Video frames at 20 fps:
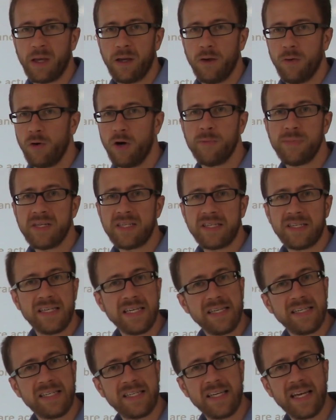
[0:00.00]
Well, it would be
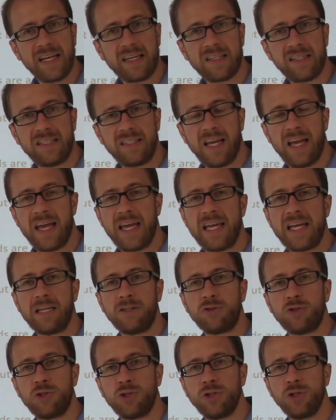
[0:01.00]

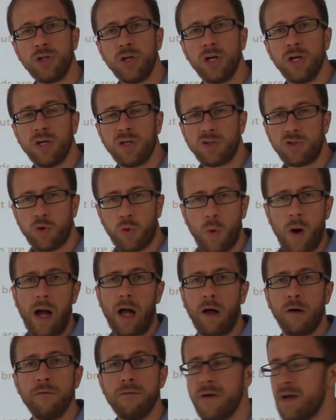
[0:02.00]

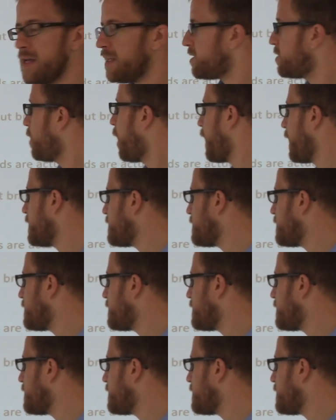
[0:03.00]
C6H12. It's not.